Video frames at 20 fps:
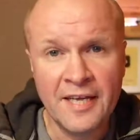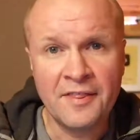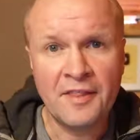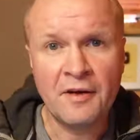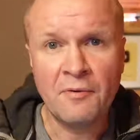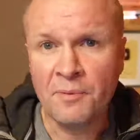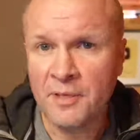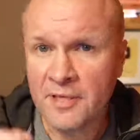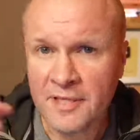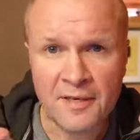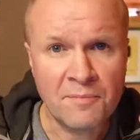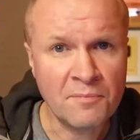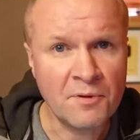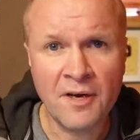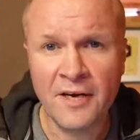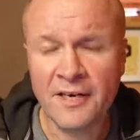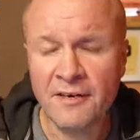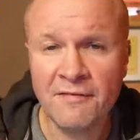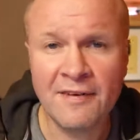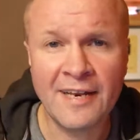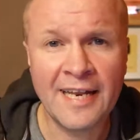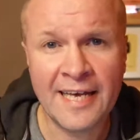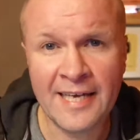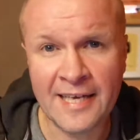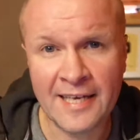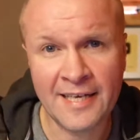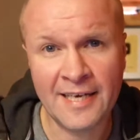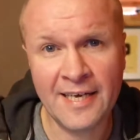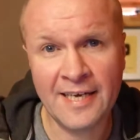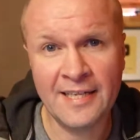there'll be some kind of
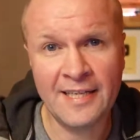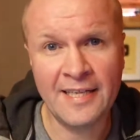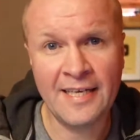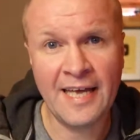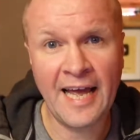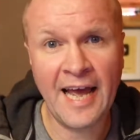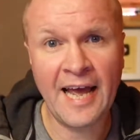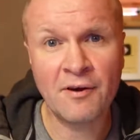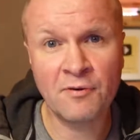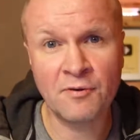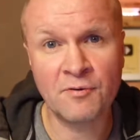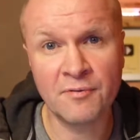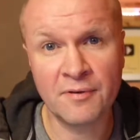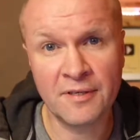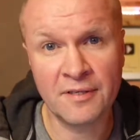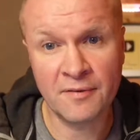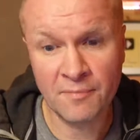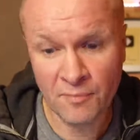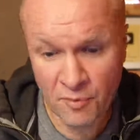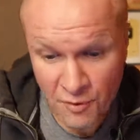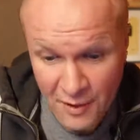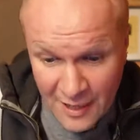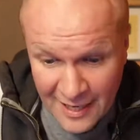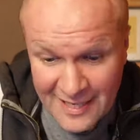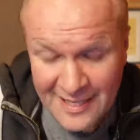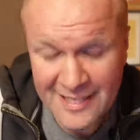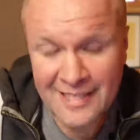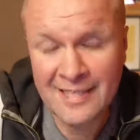link in the algorithm, or at least